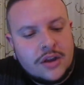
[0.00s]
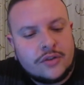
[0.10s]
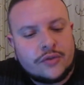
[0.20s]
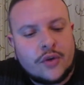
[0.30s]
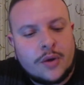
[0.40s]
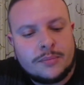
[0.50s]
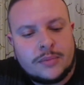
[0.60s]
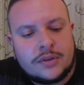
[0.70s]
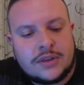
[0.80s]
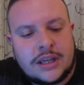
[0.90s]

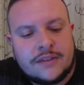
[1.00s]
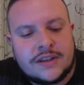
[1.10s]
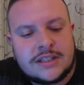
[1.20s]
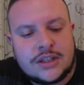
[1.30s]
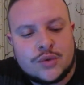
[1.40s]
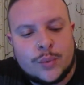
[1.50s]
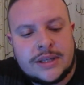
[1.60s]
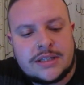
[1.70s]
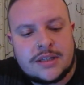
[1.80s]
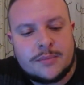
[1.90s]
From the Vintage
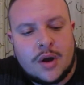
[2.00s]
Wisdom